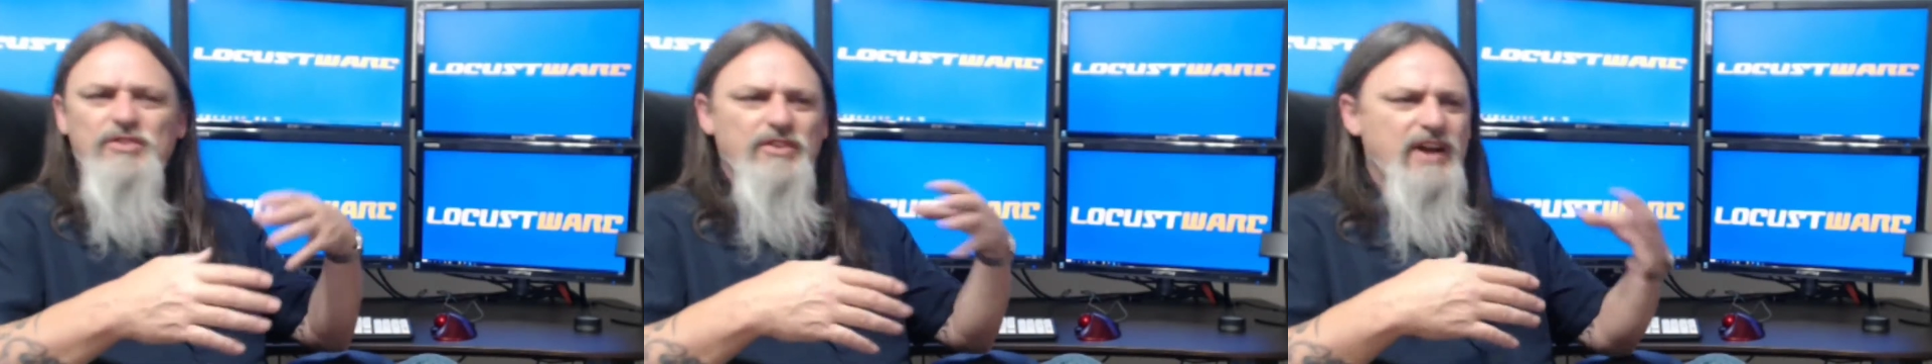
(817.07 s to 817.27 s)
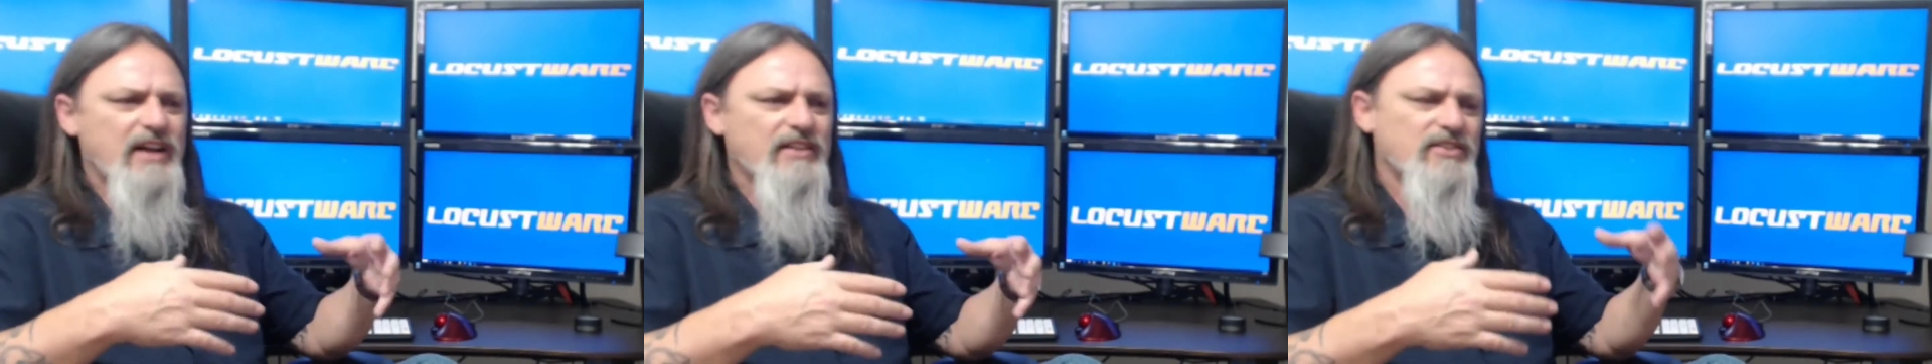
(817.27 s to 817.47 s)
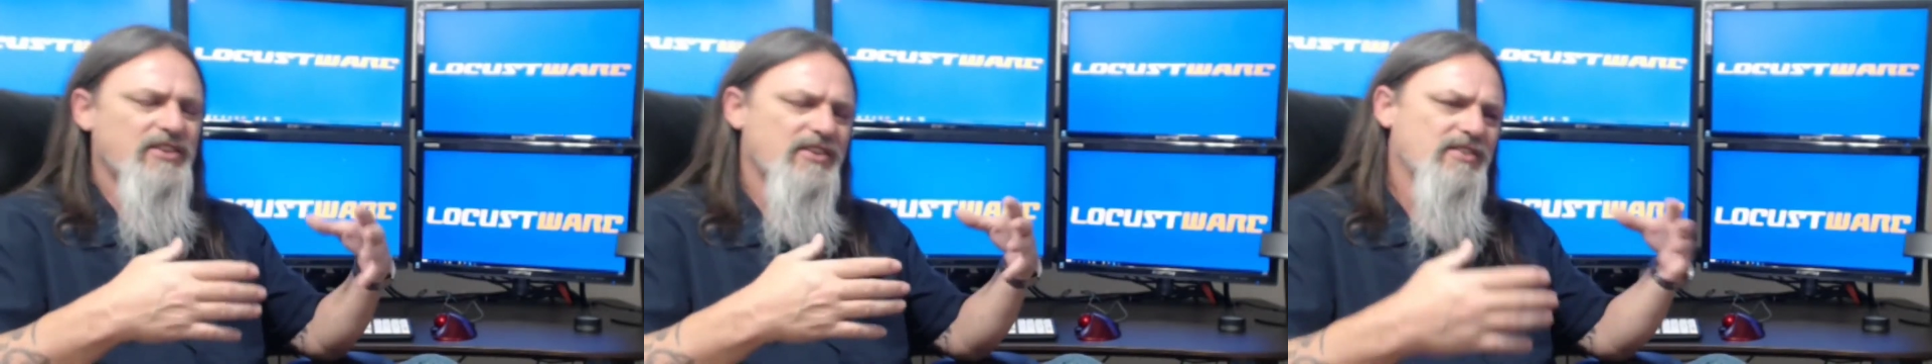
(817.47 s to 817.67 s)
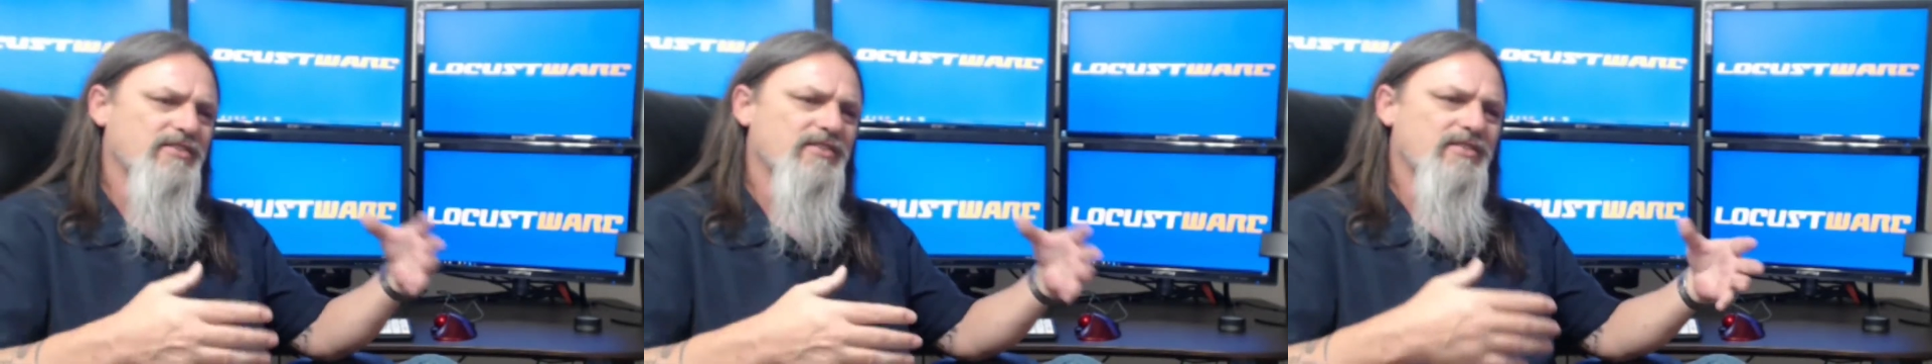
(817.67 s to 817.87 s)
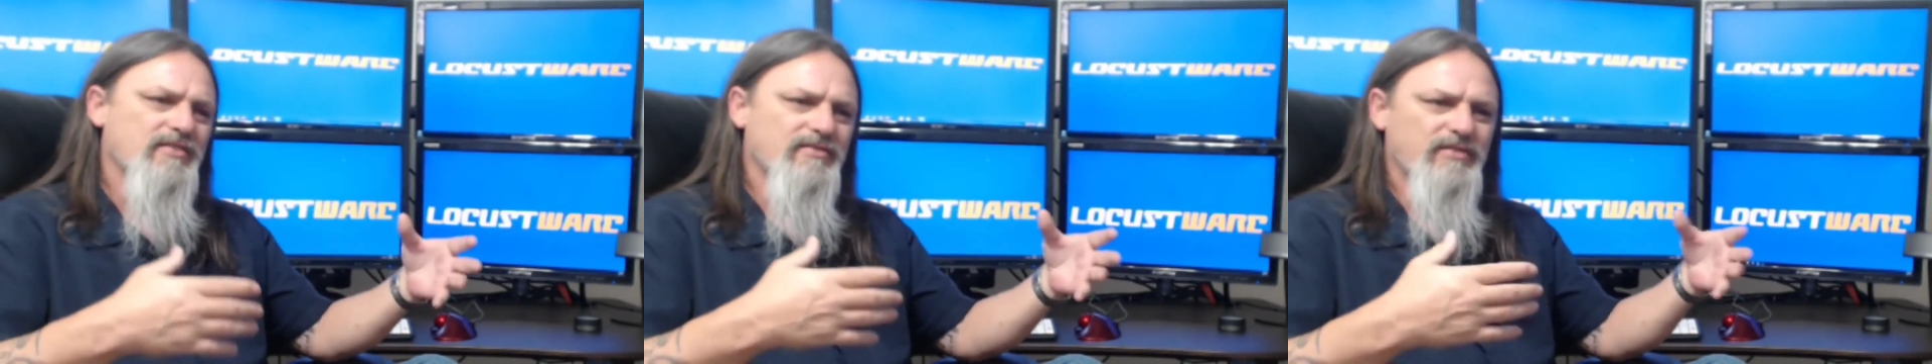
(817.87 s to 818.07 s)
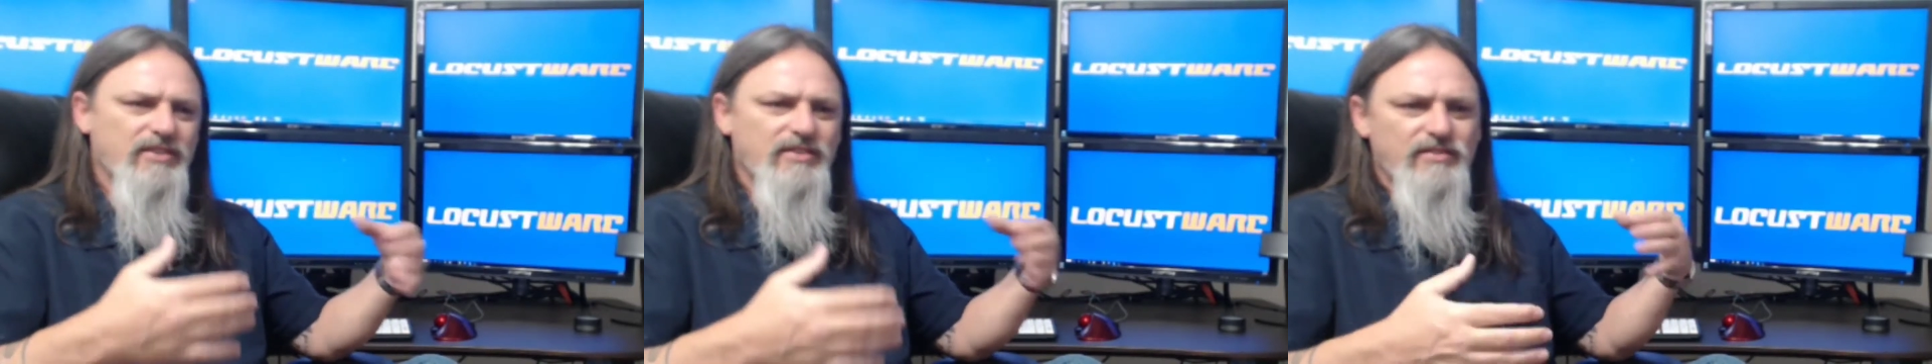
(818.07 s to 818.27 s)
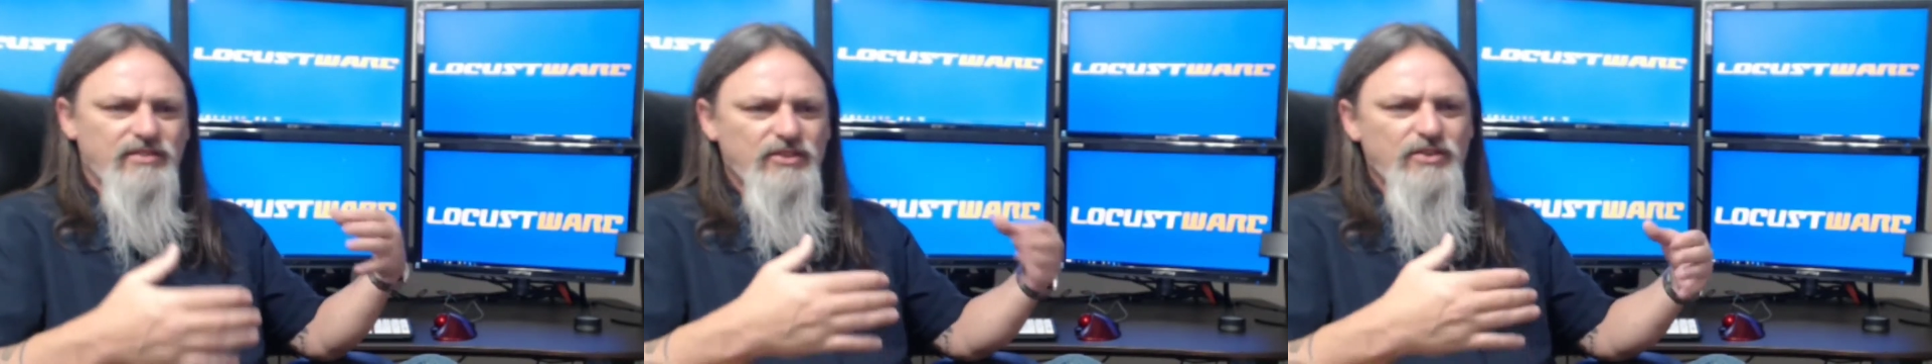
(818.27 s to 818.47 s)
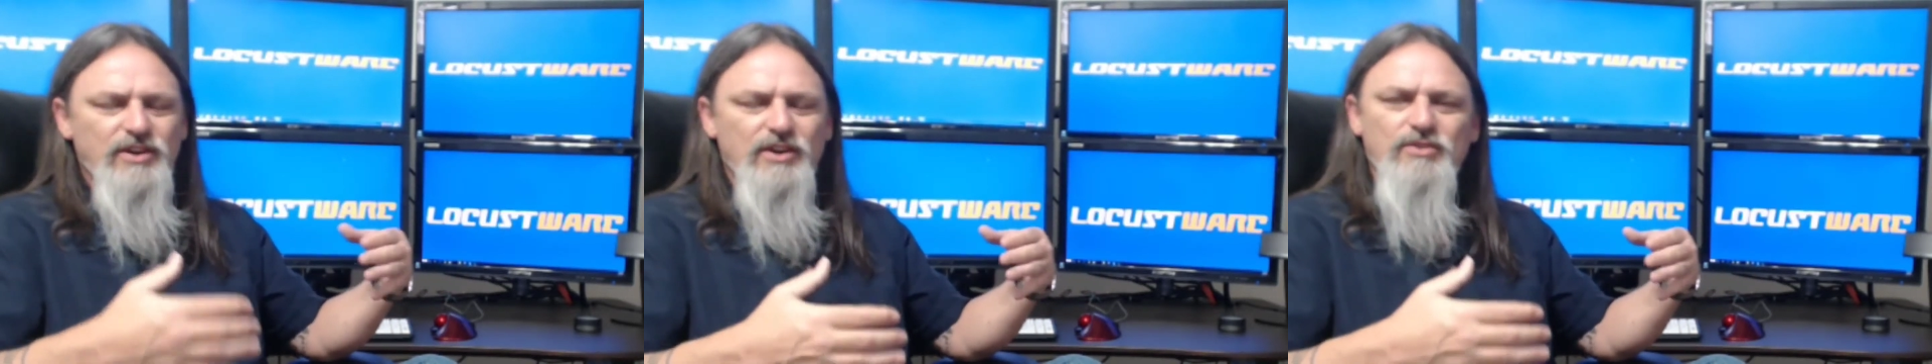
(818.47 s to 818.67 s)
they're out there, they're
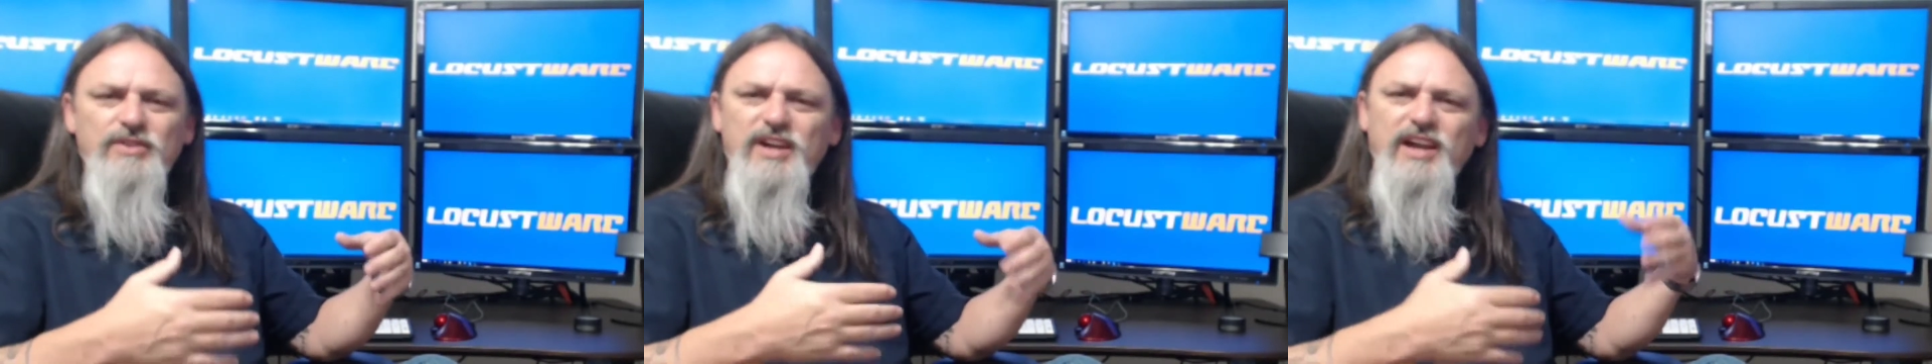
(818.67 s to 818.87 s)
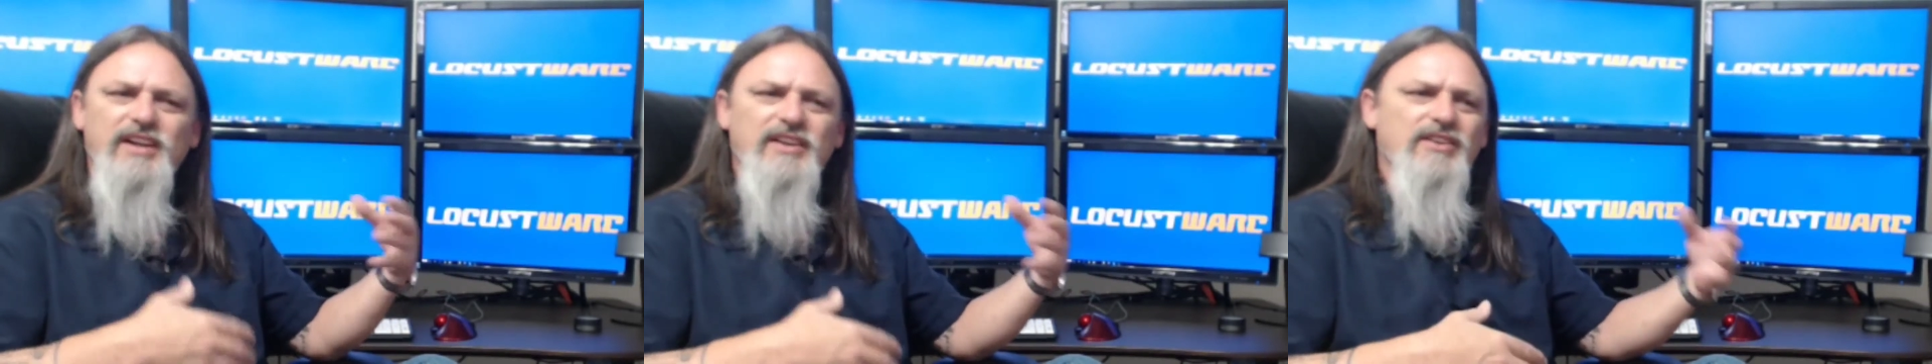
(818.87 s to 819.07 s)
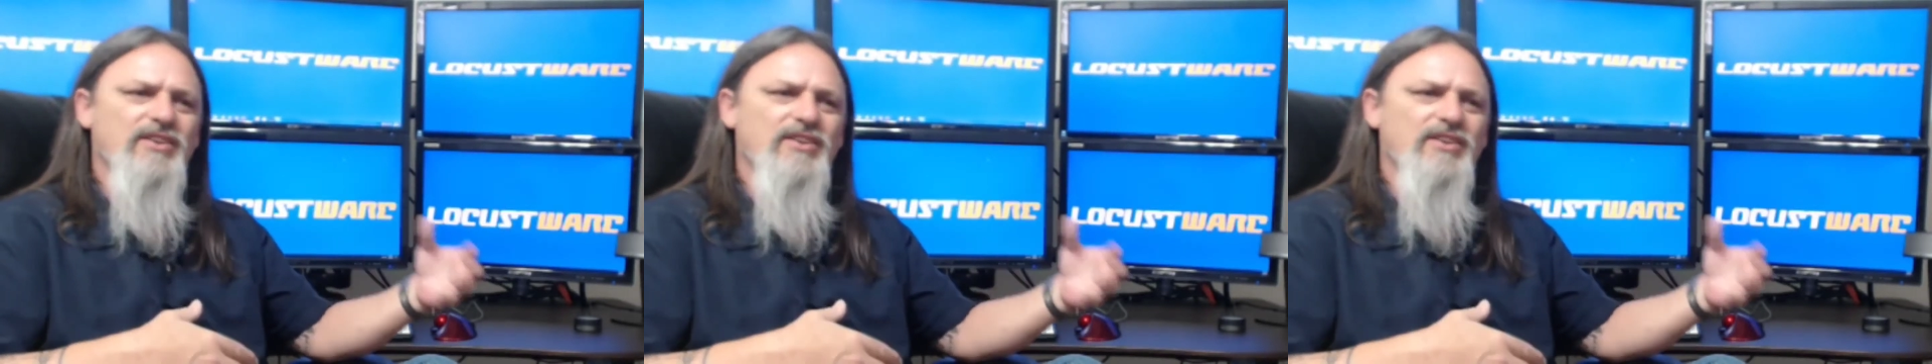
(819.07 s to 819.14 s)
doing okay,